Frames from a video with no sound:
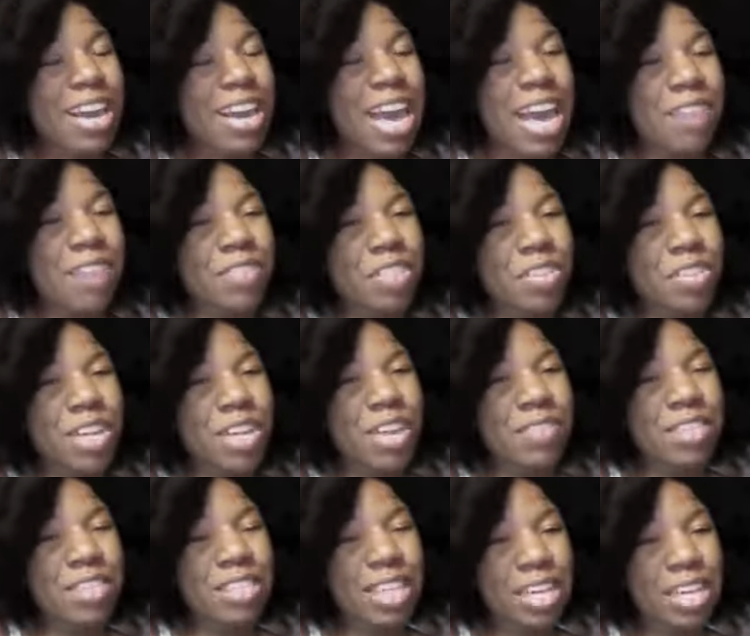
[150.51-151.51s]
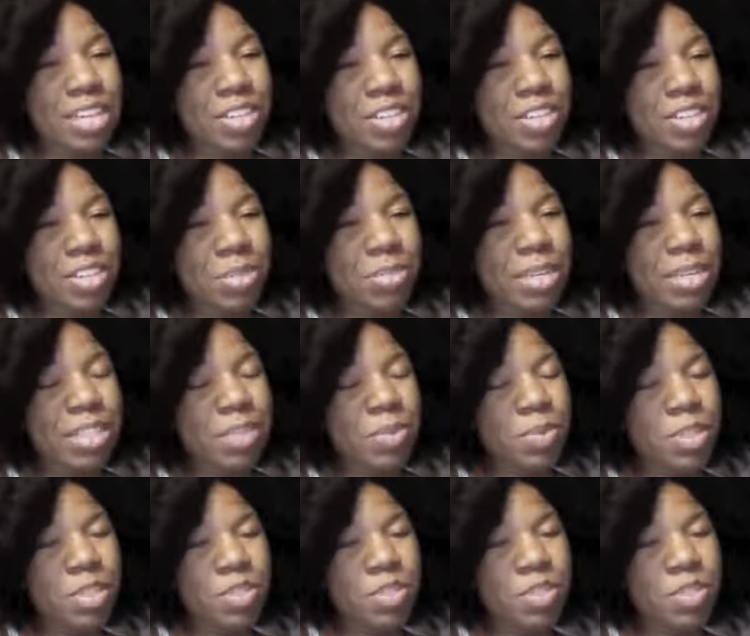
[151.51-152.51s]
After you have the second treatment is
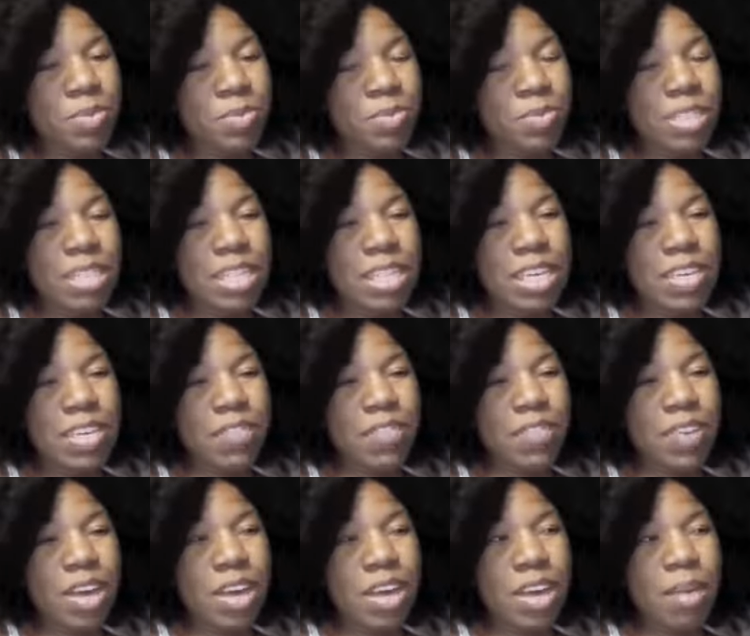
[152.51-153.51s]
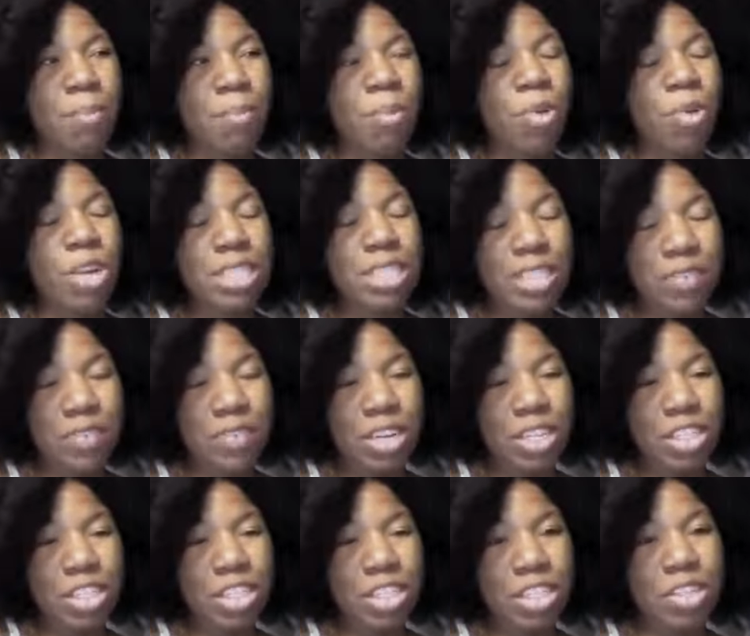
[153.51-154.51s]
when you receive more definition.